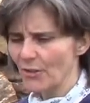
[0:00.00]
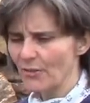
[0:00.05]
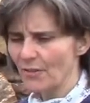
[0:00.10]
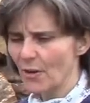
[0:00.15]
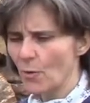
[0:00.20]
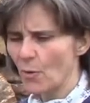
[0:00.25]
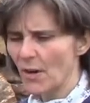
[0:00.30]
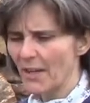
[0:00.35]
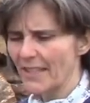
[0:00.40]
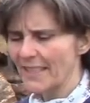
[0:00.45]
If
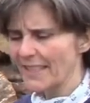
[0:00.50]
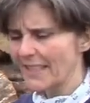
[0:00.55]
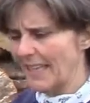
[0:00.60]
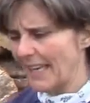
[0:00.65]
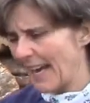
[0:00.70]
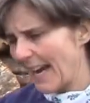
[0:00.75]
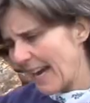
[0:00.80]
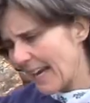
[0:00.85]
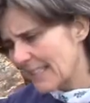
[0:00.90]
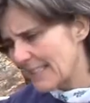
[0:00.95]
I want it to
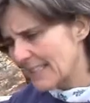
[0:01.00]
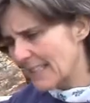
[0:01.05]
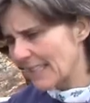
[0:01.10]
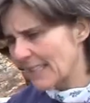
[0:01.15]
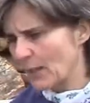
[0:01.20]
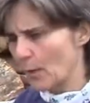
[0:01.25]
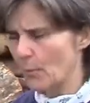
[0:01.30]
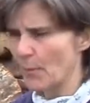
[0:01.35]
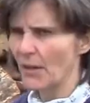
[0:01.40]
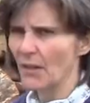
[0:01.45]
last a
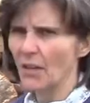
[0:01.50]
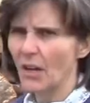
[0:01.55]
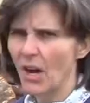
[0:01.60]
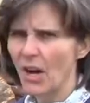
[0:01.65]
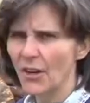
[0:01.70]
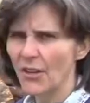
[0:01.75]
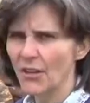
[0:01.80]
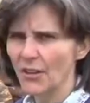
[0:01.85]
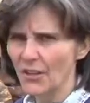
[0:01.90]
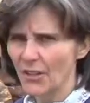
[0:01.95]
little bit
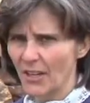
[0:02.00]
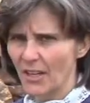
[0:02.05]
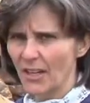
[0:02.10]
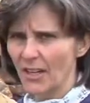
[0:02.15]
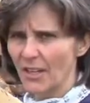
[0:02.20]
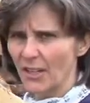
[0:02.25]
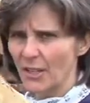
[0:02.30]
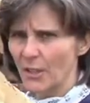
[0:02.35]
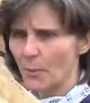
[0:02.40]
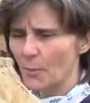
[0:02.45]
longer,
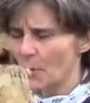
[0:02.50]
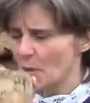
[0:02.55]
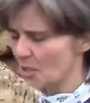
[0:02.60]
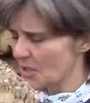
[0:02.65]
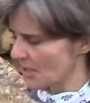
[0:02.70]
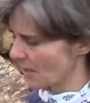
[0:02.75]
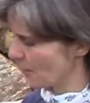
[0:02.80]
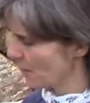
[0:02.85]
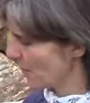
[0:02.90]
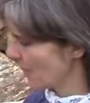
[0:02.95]
I could put
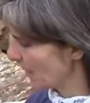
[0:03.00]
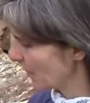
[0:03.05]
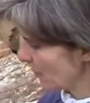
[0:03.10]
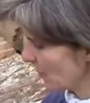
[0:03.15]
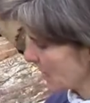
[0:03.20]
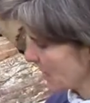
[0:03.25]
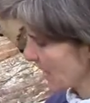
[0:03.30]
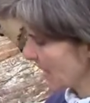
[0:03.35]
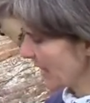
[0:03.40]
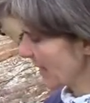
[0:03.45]
some big ones